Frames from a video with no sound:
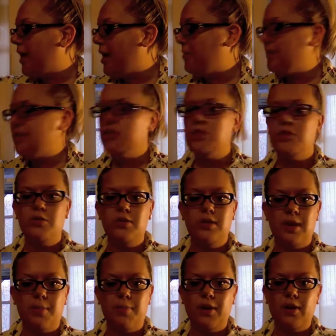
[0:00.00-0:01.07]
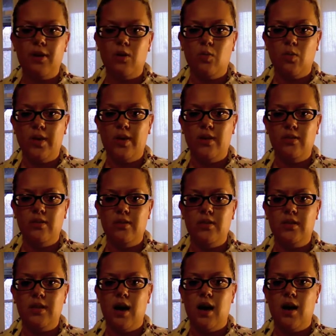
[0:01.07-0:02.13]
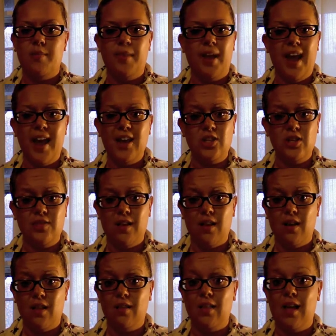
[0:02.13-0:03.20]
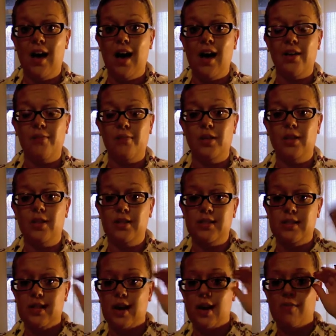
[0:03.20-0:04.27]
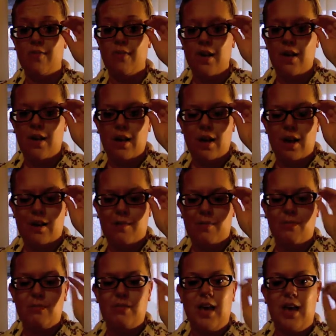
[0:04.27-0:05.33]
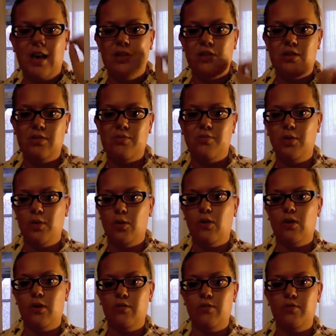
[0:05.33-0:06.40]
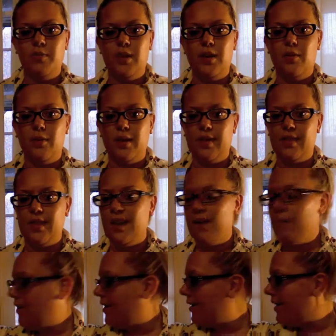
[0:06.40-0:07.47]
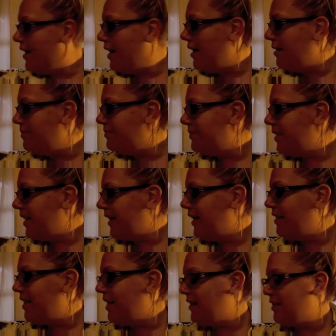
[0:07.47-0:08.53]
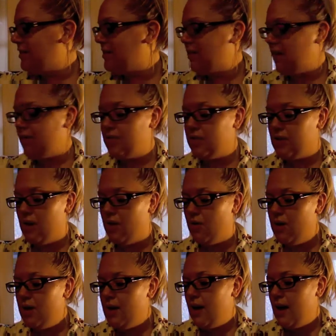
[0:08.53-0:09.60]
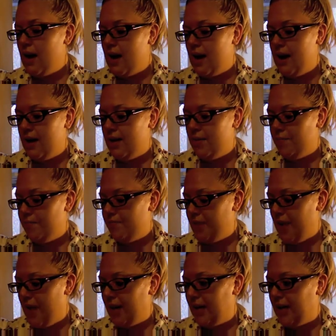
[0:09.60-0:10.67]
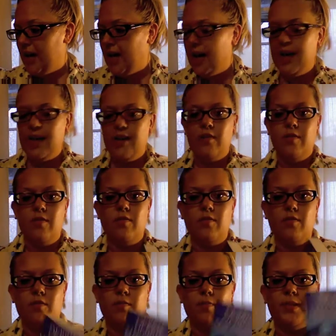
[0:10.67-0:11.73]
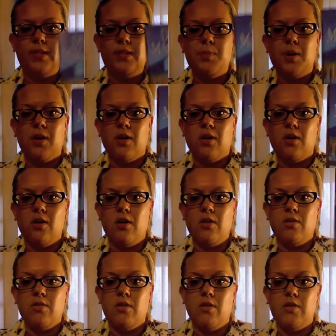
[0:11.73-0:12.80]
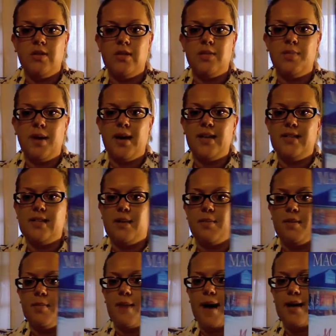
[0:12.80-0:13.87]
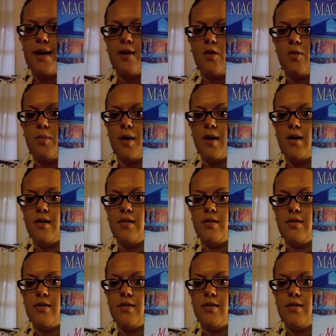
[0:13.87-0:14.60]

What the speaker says: I went to two separate Goodwills, and I actually found a lot of really good stuff. It was kind of just a fluke of me going in there, but I got a lot of good stuff. So I got Miss Miracle, and this is by Debbie Macomber.